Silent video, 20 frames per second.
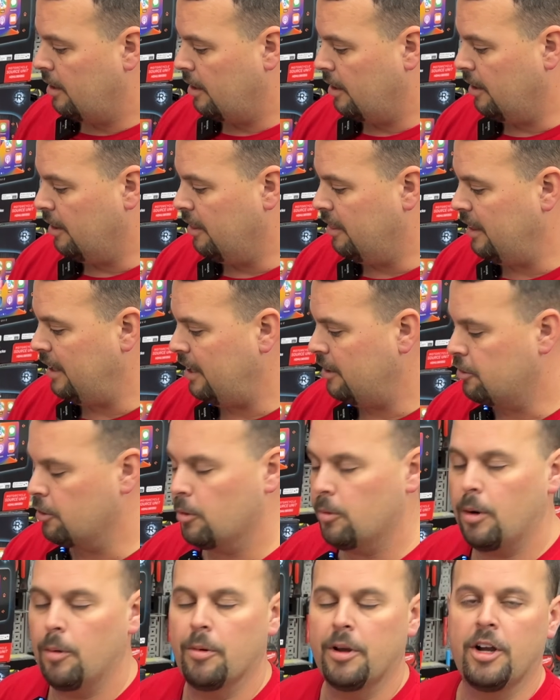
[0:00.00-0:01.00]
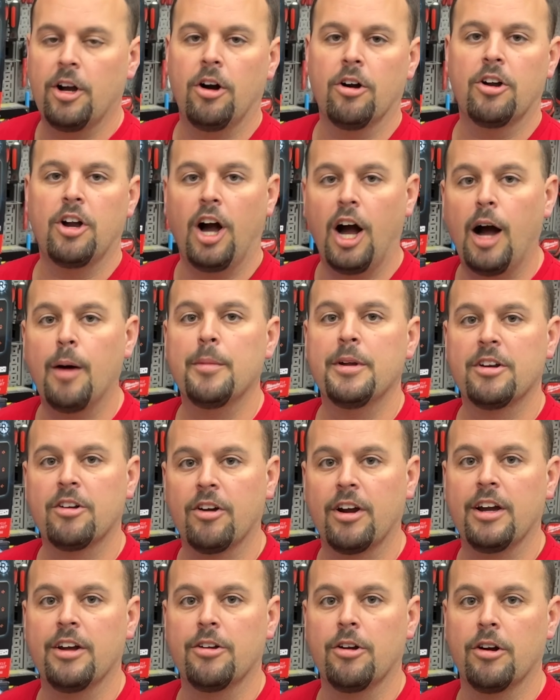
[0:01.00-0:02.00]
these are what we call common
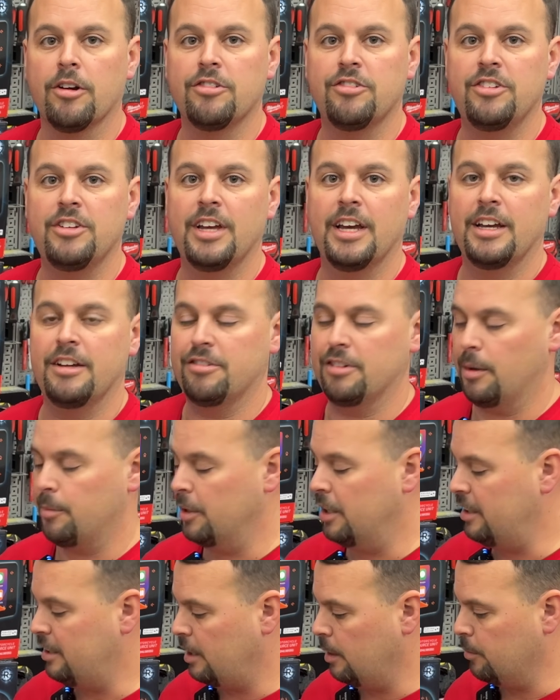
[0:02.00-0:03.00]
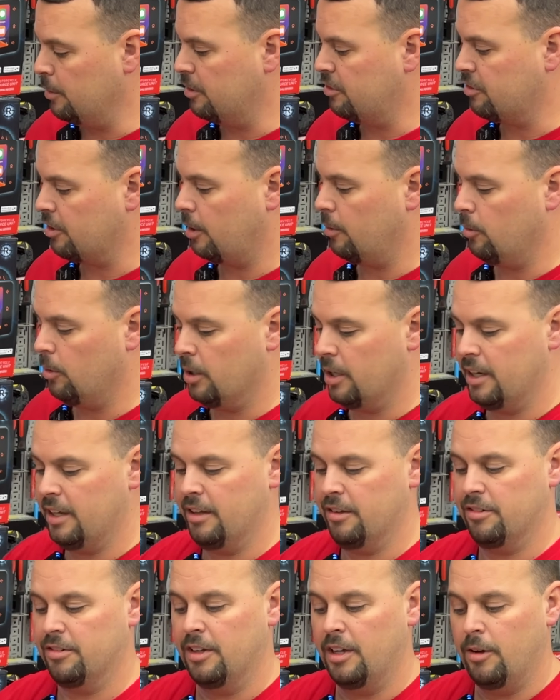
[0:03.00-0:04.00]
ground RCAs. I'm going to demonstrate what it
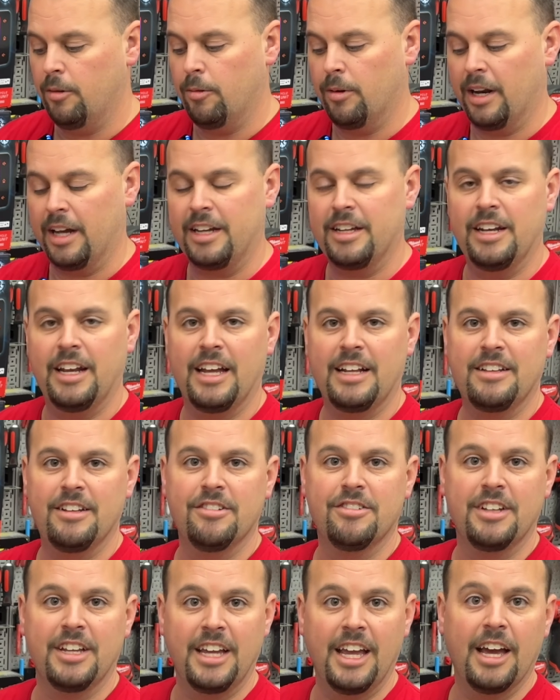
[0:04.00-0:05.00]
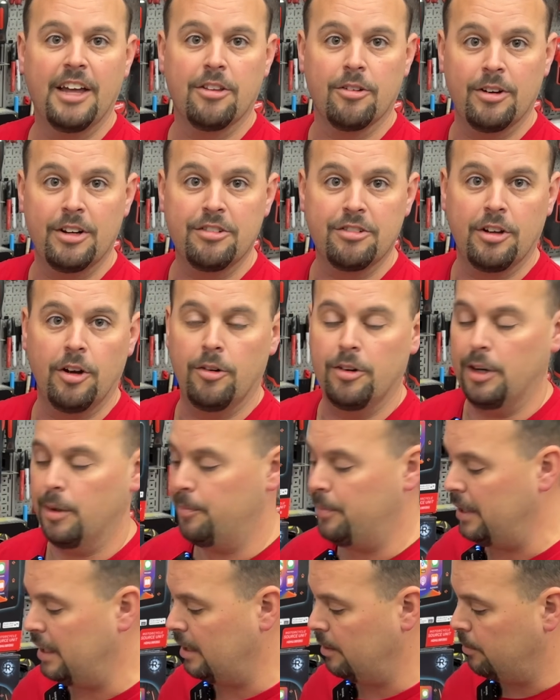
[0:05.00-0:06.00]
is. When I connect this together, it's going to
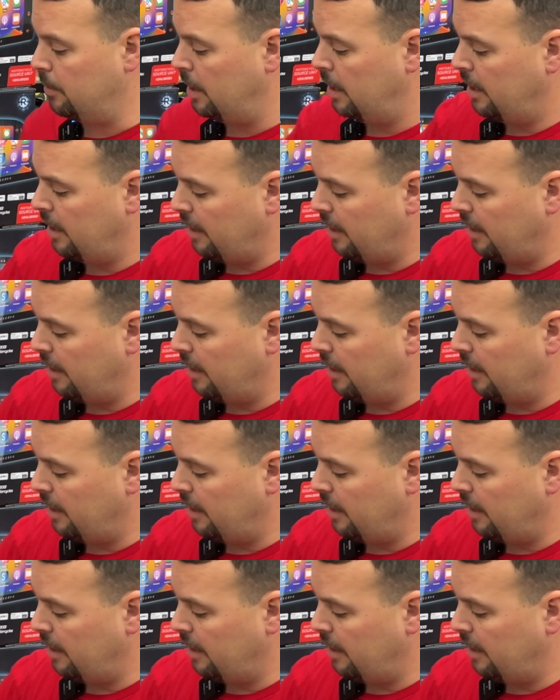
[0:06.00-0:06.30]
beep.